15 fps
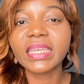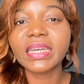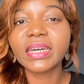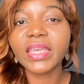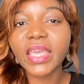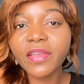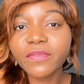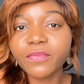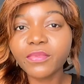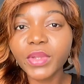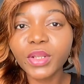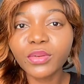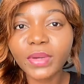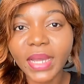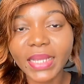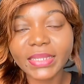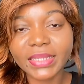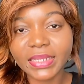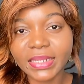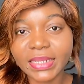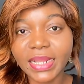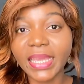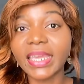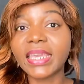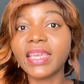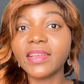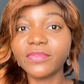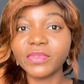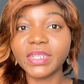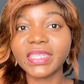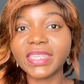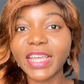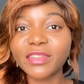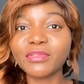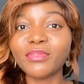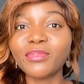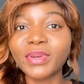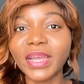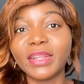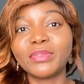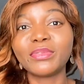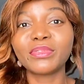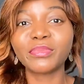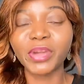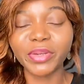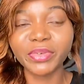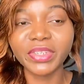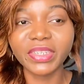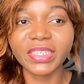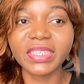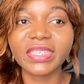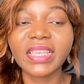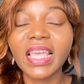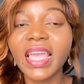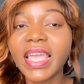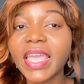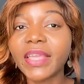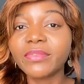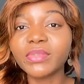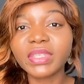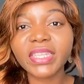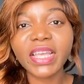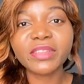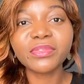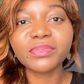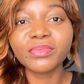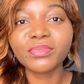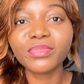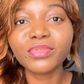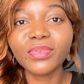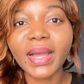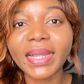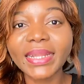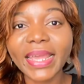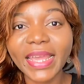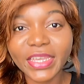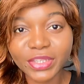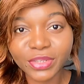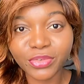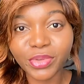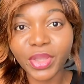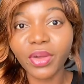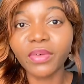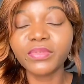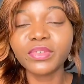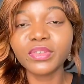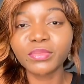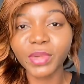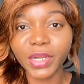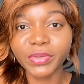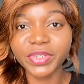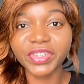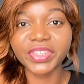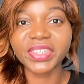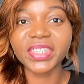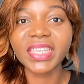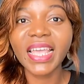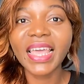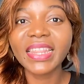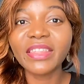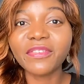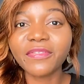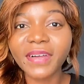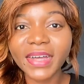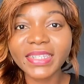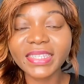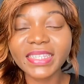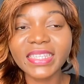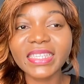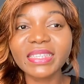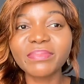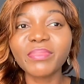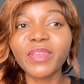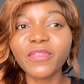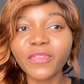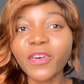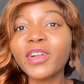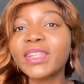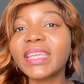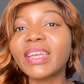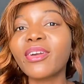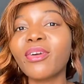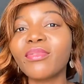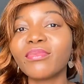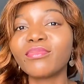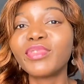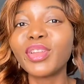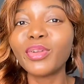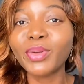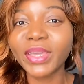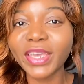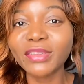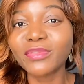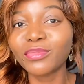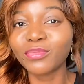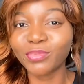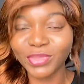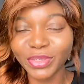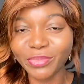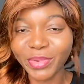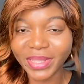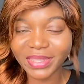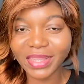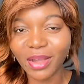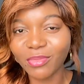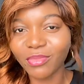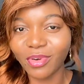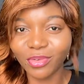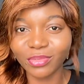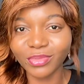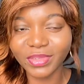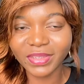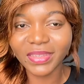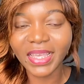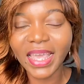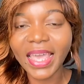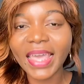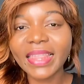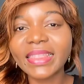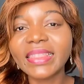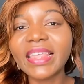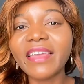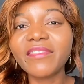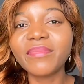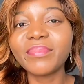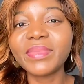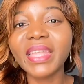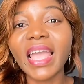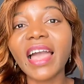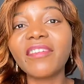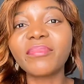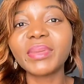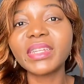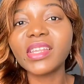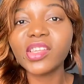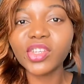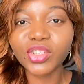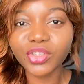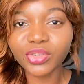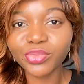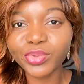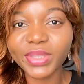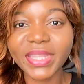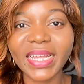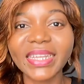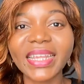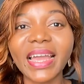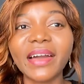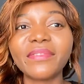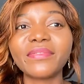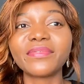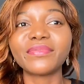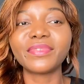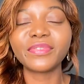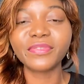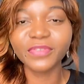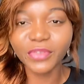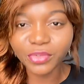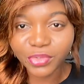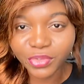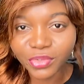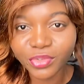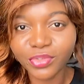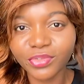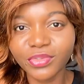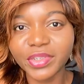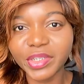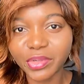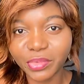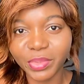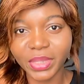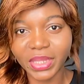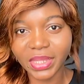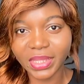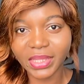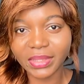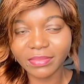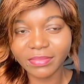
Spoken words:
if we look at it, like if we decide to look at those marriages, if we decide to do an x-ray of those marriages, the fact is, before they relocate to the Western worlds, there have been issues that they have refused to deal with.